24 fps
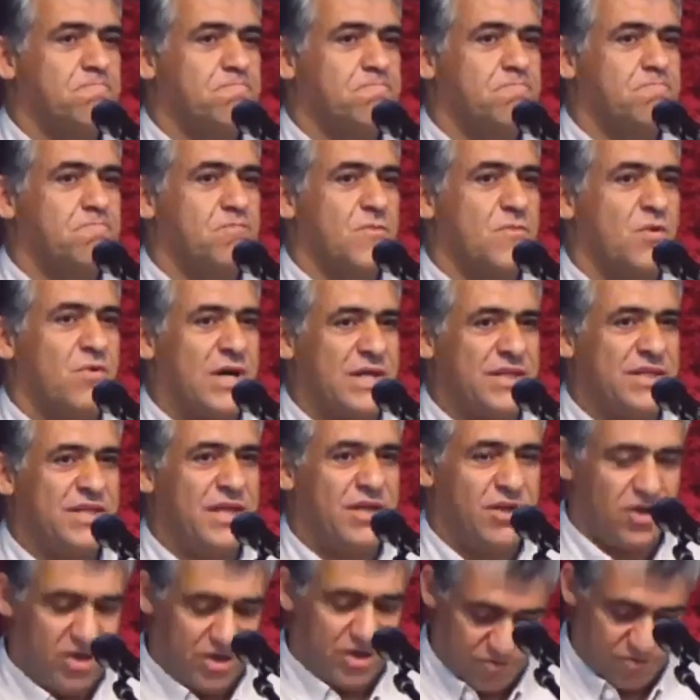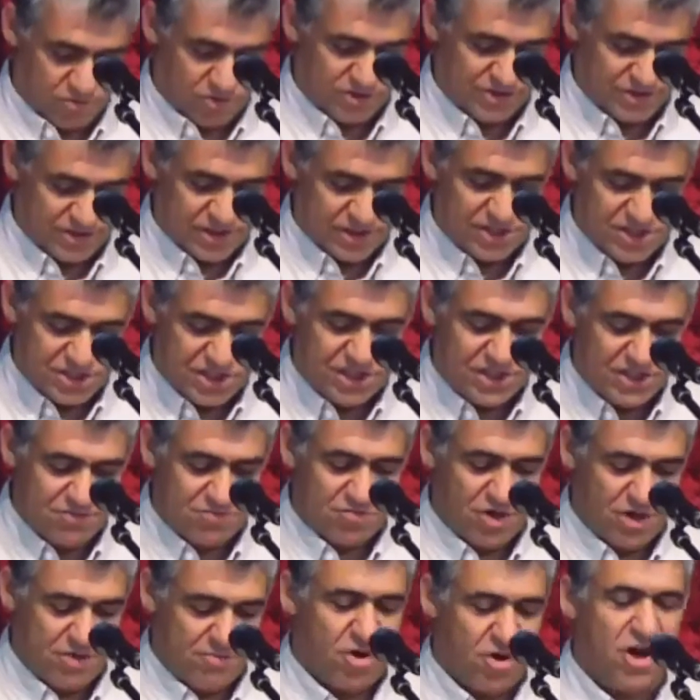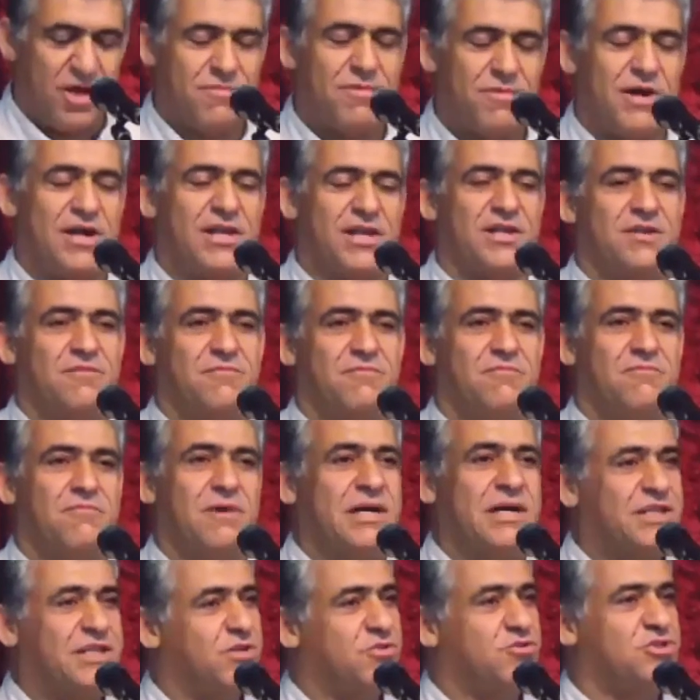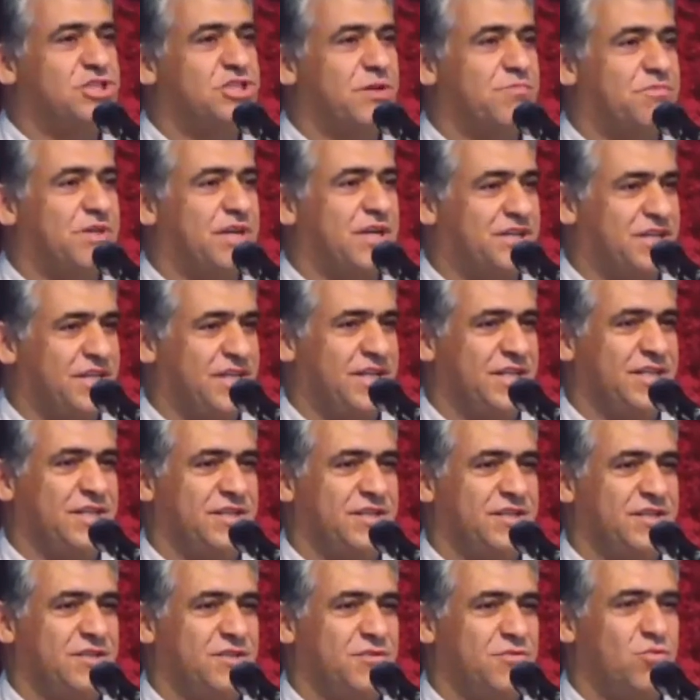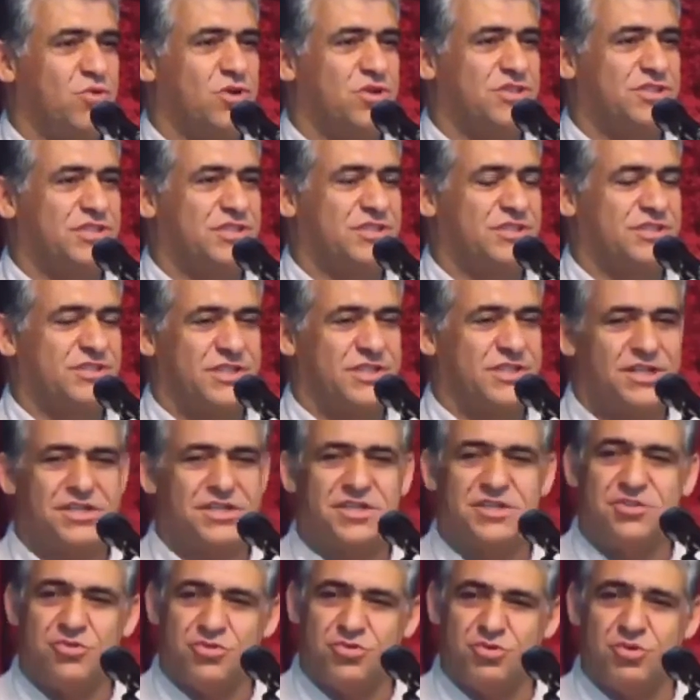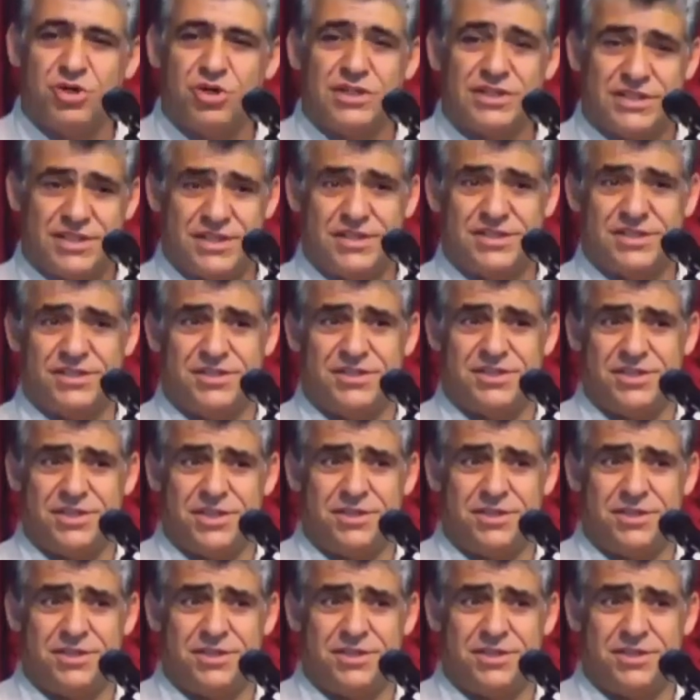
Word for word: one day I was read my Bible, Matthew chapter 10, verse 32 and 33.